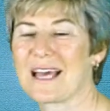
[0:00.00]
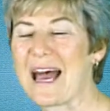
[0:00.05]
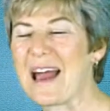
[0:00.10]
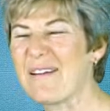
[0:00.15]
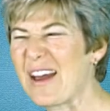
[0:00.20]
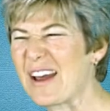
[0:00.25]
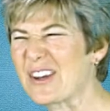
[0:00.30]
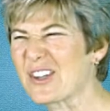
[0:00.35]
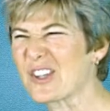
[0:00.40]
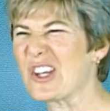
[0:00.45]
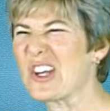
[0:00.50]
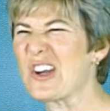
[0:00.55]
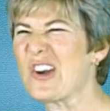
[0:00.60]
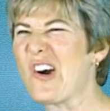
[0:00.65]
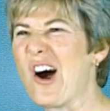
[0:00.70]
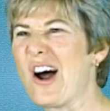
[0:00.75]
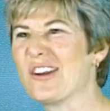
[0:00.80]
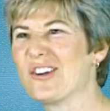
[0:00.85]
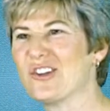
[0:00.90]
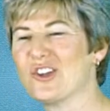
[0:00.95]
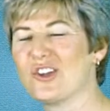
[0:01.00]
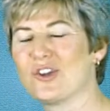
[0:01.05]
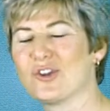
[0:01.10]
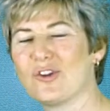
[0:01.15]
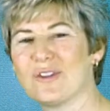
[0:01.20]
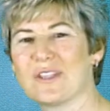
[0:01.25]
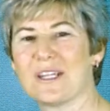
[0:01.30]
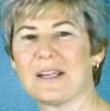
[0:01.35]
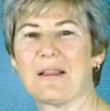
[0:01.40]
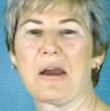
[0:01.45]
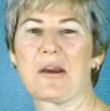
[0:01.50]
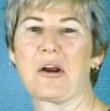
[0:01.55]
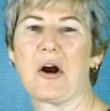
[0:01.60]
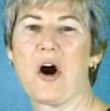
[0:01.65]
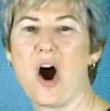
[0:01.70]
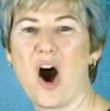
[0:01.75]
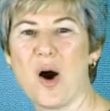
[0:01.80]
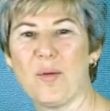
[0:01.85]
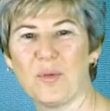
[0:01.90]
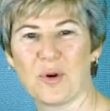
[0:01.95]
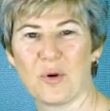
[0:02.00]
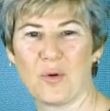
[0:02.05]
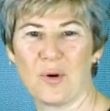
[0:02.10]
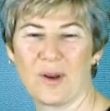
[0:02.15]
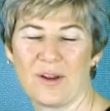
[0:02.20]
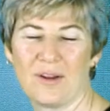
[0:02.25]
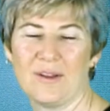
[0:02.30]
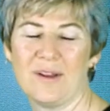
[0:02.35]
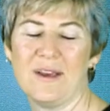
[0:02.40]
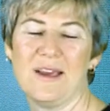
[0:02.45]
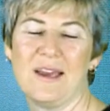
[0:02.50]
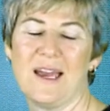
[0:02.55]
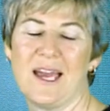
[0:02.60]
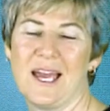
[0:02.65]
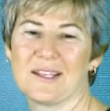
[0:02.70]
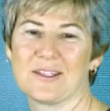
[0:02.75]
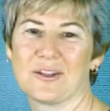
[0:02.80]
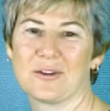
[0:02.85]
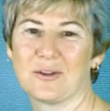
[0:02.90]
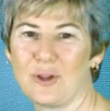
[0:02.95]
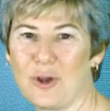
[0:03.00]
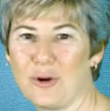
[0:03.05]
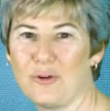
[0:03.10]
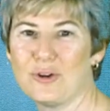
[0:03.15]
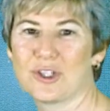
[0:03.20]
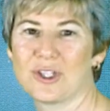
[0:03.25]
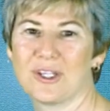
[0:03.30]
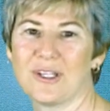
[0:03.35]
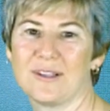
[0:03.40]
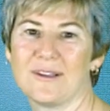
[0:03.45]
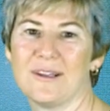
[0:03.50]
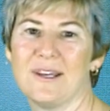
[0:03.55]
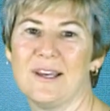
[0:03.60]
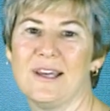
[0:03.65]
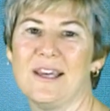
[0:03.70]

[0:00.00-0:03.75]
I've actually gone to just using like almond oil as a lotion.